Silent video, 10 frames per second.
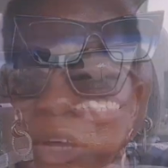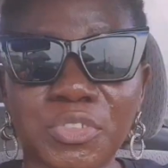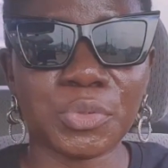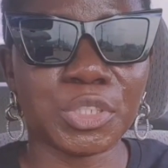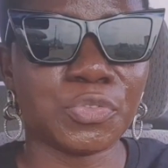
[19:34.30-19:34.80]

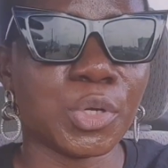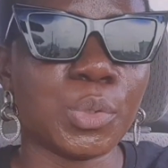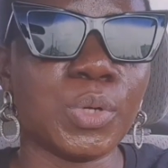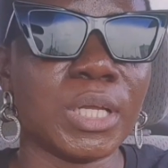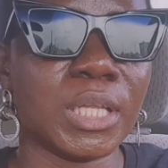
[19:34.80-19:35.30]
After waiting for a
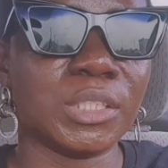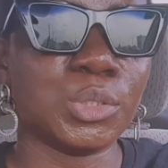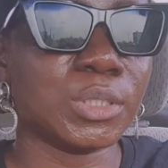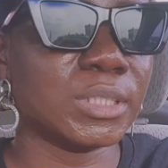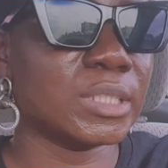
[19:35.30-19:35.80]
while, I
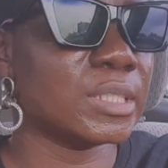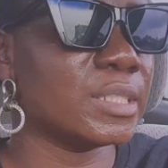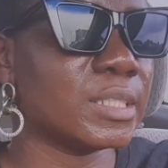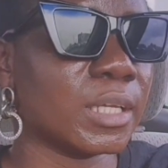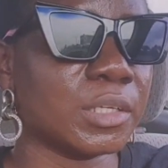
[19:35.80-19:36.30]
just
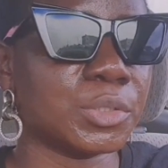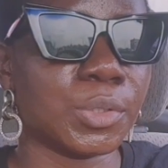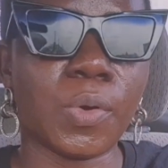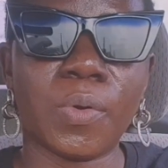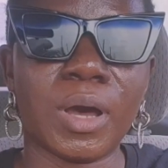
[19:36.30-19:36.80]
decided to
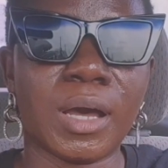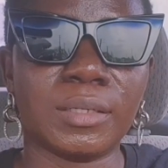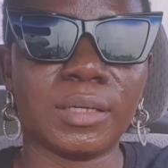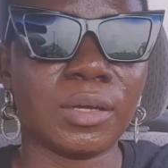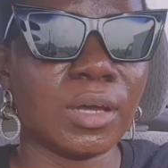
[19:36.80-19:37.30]
call her
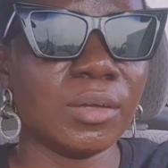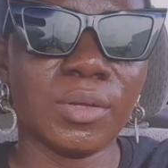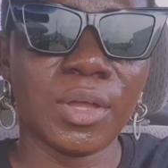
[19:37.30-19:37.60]
that,